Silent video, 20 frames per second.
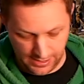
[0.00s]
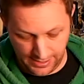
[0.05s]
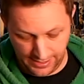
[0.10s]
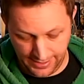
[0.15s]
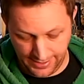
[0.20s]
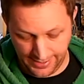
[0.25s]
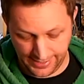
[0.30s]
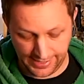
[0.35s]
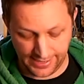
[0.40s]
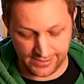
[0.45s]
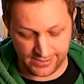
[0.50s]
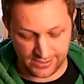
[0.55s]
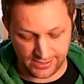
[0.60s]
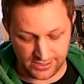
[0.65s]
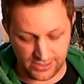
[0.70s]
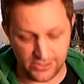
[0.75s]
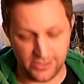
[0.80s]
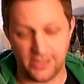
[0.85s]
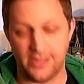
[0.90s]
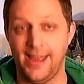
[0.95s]
I guess it's
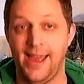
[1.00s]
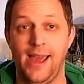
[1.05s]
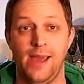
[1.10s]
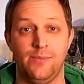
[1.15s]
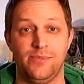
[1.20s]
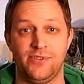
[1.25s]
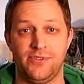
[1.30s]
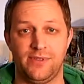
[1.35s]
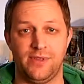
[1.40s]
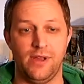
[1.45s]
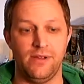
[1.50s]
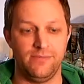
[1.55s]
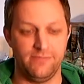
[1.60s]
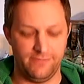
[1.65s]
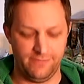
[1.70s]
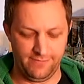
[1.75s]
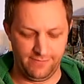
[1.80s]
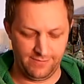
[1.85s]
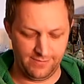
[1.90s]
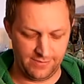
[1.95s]
because the tabs don't,
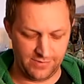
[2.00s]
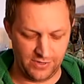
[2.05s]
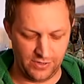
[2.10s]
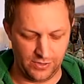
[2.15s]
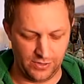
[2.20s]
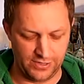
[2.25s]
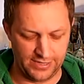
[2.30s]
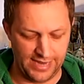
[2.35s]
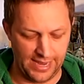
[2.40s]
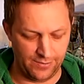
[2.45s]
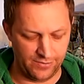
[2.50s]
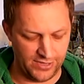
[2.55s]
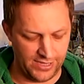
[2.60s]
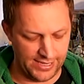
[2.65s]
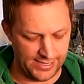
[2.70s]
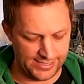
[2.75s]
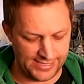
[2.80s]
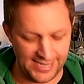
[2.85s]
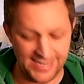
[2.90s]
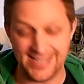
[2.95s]
so not tabs, the
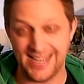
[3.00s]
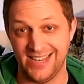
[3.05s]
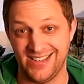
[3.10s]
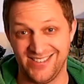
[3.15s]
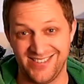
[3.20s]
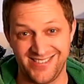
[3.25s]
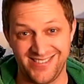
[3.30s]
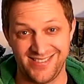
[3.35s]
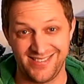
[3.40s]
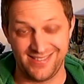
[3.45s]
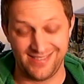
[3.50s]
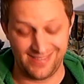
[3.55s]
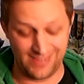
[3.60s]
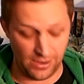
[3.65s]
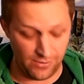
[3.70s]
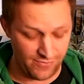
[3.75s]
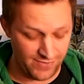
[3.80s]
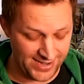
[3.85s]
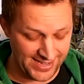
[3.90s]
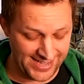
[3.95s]
detents
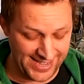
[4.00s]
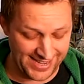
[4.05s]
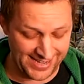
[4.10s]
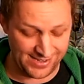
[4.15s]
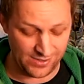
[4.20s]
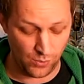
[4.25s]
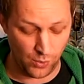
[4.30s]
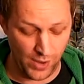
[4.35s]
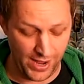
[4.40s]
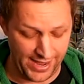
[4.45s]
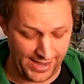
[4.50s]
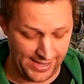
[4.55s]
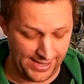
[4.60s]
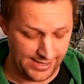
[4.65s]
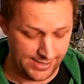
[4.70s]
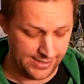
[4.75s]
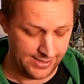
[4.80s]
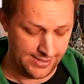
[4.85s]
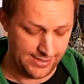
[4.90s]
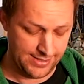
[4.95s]
don't really get in the way.
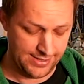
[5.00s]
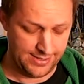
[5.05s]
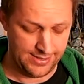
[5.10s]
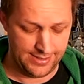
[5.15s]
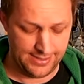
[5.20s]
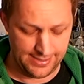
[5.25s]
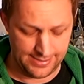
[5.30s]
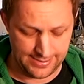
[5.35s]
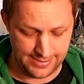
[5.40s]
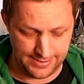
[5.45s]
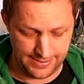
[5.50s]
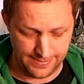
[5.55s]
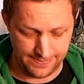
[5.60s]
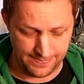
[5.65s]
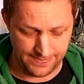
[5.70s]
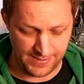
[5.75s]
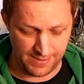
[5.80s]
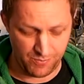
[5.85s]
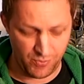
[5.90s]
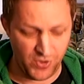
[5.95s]

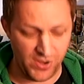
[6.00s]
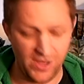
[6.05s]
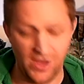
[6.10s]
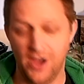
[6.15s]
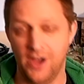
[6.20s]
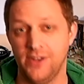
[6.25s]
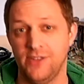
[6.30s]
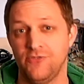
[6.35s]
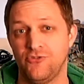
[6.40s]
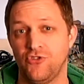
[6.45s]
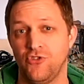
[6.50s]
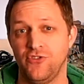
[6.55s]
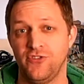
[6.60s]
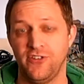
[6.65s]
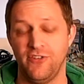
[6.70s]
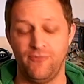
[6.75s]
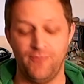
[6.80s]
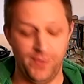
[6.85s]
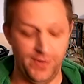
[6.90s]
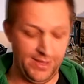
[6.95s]
They're pretty
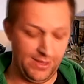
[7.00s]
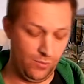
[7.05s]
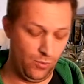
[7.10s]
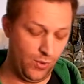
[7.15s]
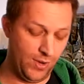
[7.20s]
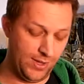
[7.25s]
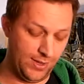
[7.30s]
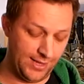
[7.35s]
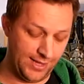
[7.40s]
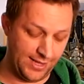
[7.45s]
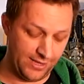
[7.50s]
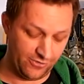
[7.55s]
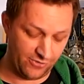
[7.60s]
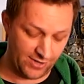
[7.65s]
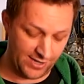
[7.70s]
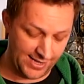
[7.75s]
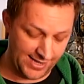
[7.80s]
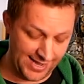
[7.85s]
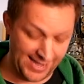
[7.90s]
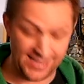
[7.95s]
unintrusive, but they will
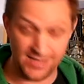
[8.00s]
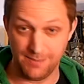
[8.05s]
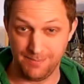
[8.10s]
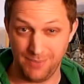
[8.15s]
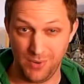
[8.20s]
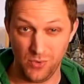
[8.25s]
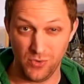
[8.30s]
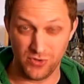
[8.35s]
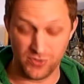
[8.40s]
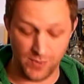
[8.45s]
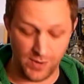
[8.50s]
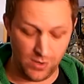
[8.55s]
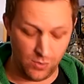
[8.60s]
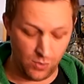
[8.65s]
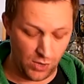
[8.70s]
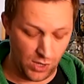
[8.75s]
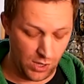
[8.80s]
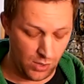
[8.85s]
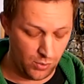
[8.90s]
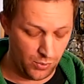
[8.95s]
actually, and the bolt as well, will
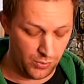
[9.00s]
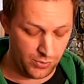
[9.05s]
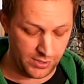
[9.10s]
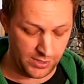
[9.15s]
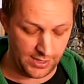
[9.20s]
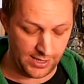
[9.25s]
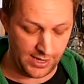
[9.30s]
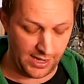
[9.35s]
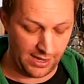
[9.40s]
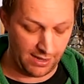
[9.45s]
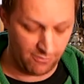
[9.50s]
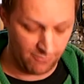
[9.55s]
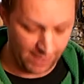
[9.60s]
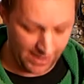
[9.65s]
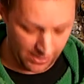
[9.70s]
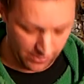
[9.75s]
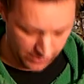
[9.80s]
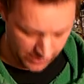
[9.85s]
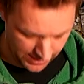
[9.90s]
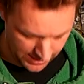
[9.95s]
hold a
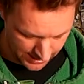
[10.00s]
round